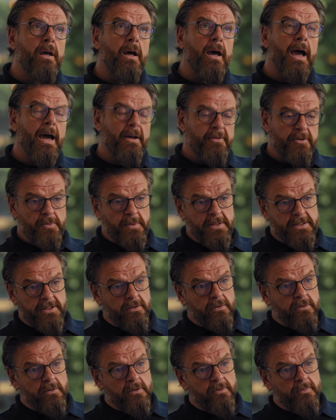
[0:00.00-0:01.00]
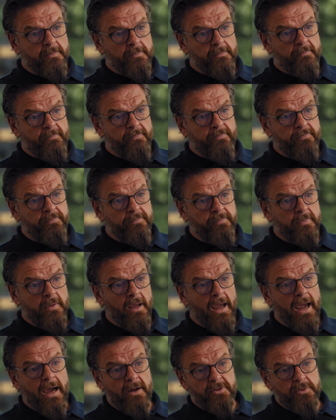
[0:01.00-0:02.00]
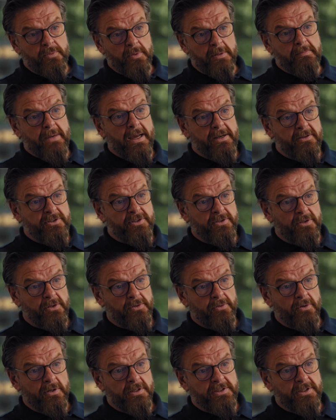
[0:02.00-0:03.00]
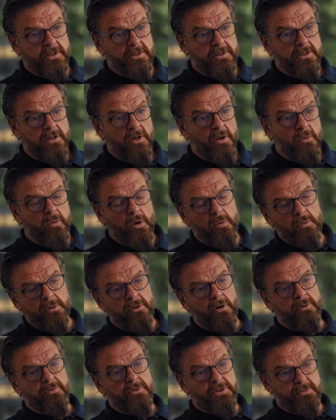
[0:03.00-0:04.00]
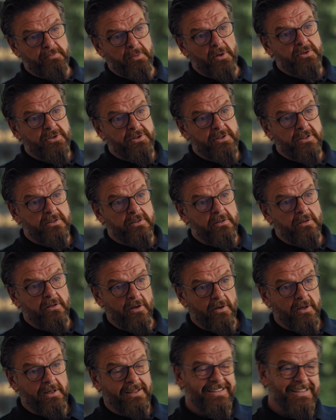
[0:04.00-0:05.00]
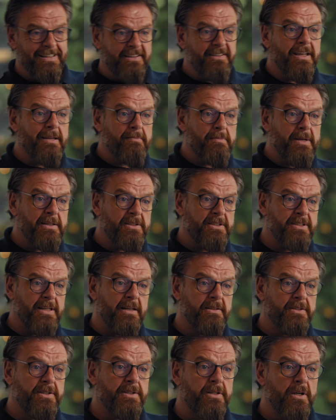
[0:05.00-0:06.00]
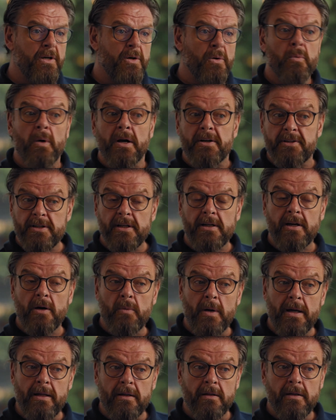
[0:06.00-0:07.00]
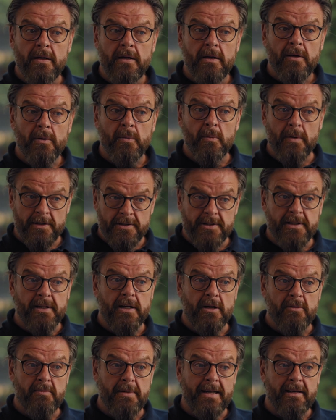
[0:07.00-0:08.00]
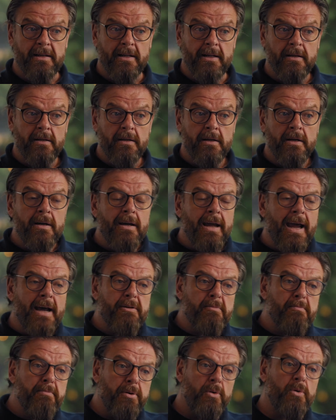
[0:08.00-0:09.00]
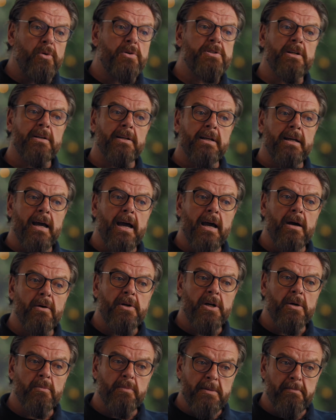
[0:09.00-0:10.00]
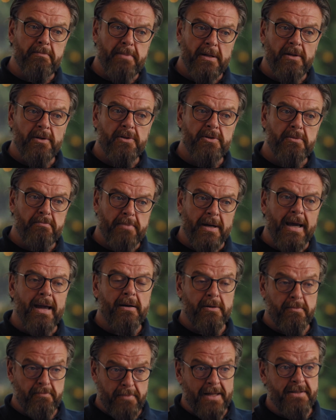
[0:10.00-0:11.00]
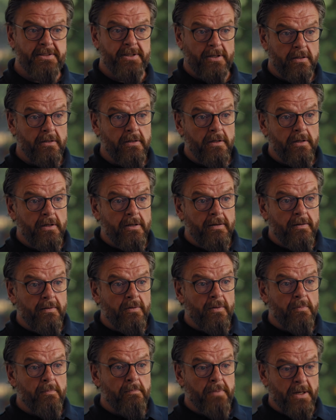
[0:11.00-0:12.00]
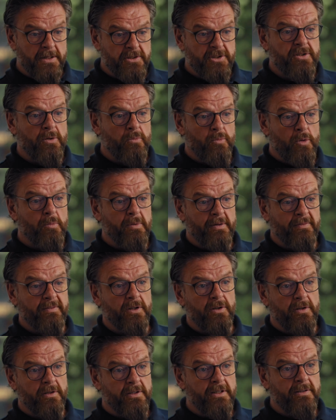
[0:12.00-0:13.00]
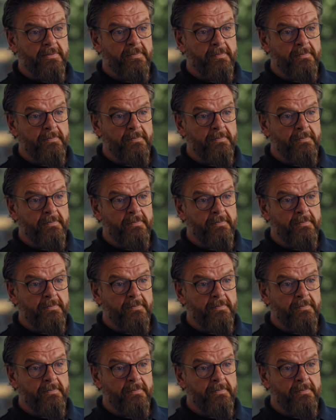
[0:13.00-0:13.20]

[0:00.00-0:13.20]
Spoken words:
How did we do? How did we manage the crisis? What were our responses like? Did they make sense? Where did it go well? Where did it go badly? And importantly, how can we build back better based on what we've learned?